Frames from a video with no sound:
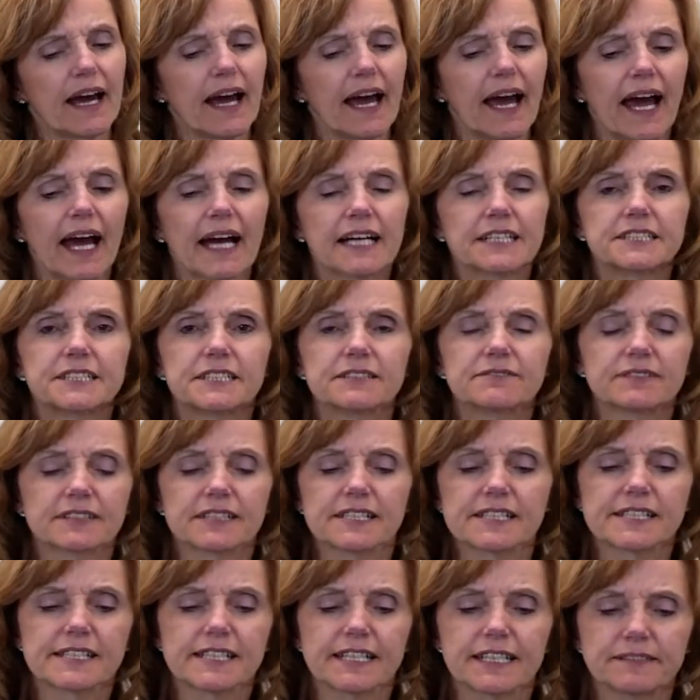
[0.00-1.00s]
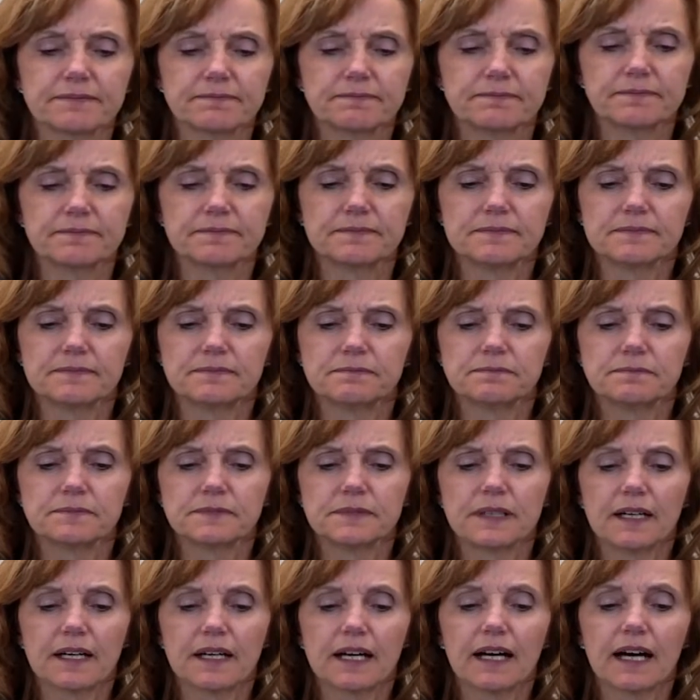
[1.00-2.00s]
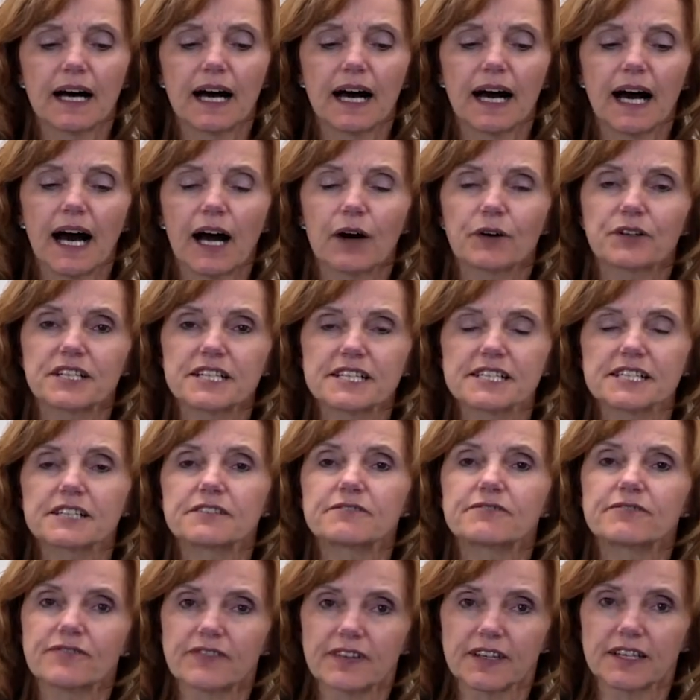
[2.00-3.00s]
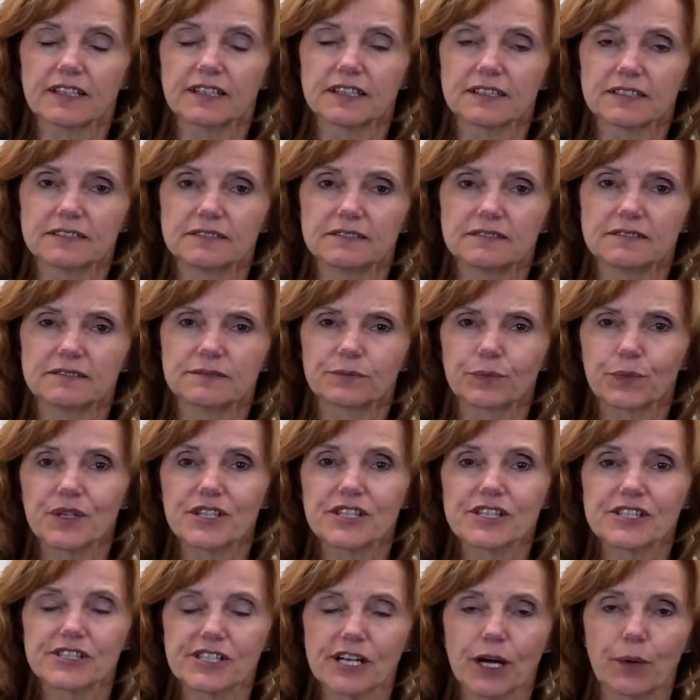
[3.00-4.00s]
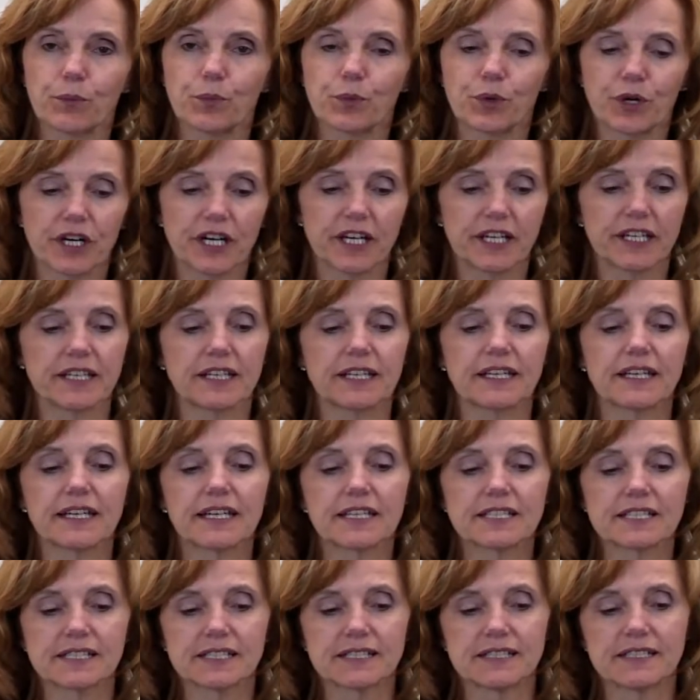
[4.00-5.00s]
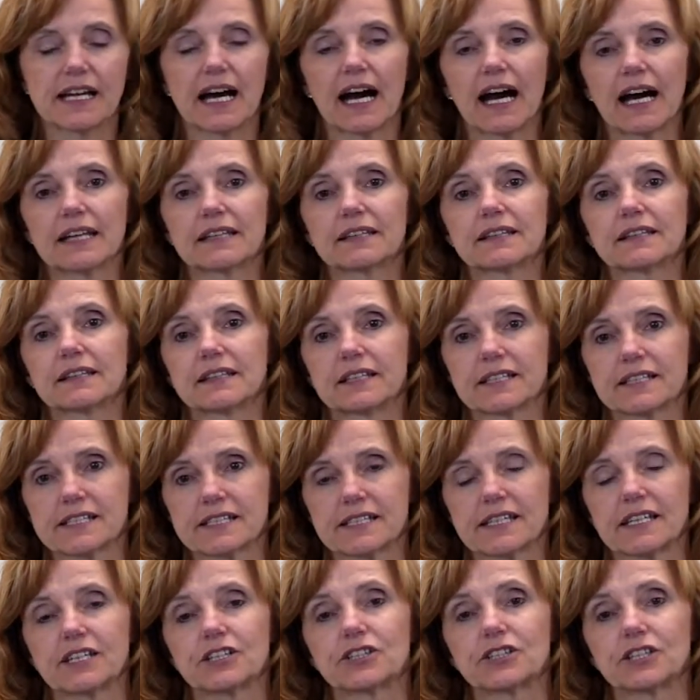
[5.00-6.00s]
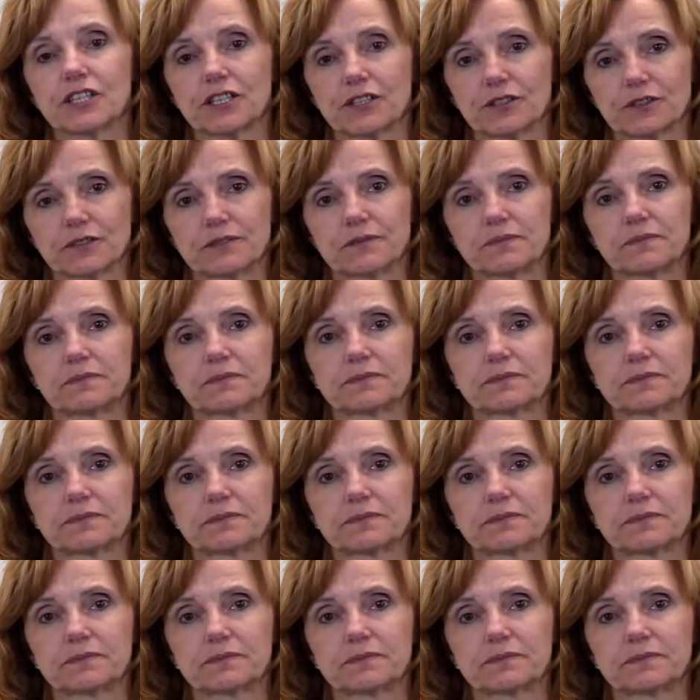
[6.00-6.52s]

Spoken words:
Active listening. How does it feel when someone is not listening to you?